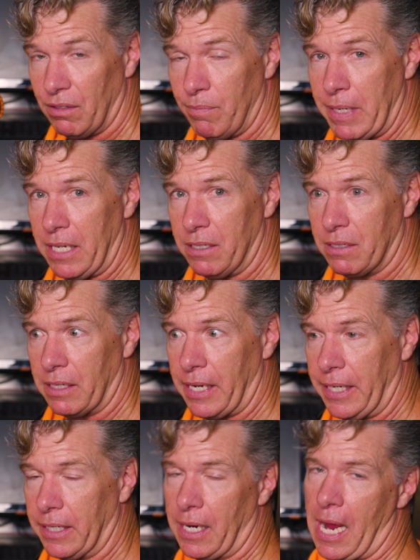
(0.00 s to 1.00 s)
means
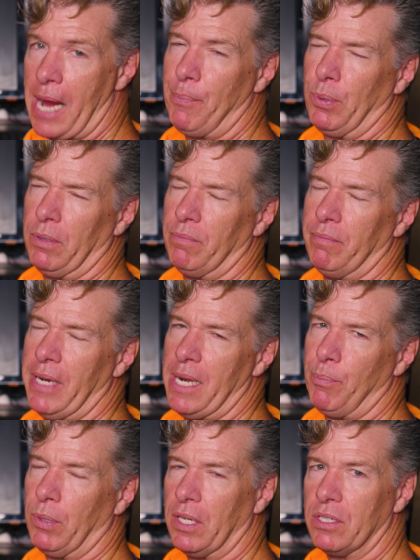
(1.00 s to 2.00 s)
like I
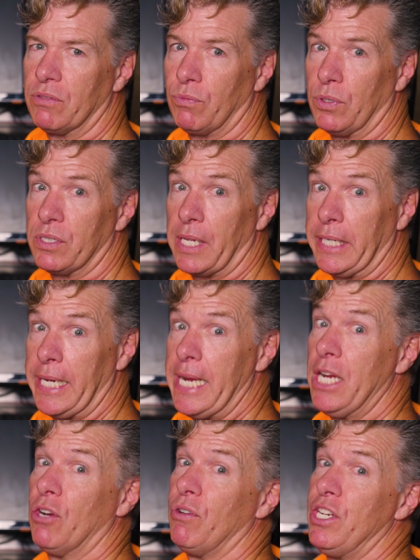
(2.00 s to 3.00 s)
made plus, where it's like
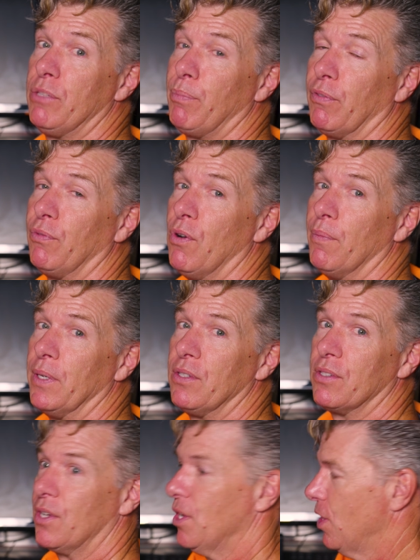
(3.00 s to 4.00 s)
increased
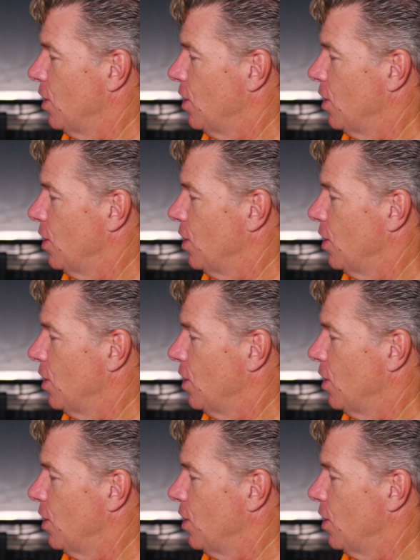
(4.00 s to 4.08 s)
performance.